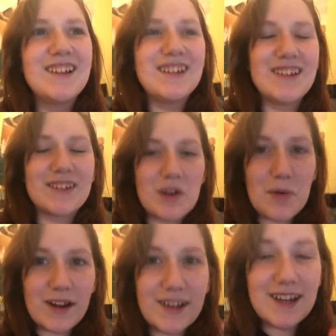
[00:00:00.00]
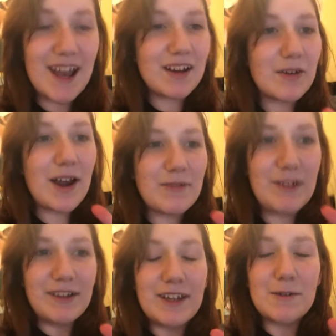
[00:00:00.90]
So yeah, no, I feel
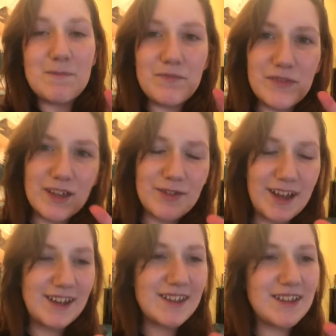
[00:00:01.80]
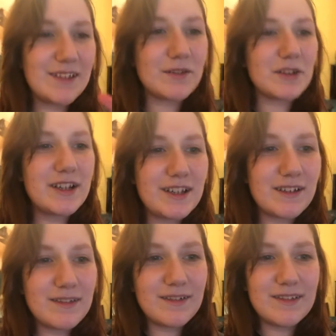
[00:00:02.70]
like, if anything, learning
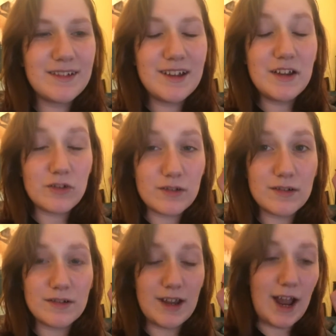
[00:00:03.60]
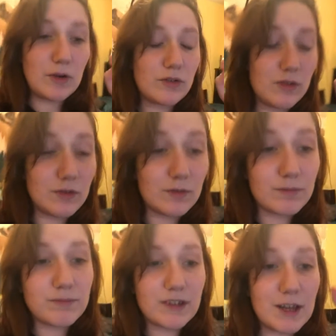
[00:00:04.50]
how to
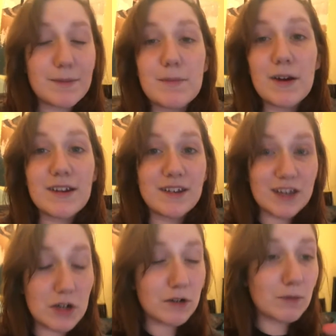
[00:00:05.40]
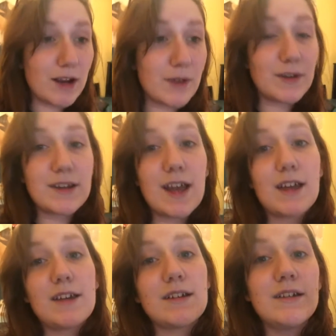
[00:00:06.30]
get my butt into gear and write every day,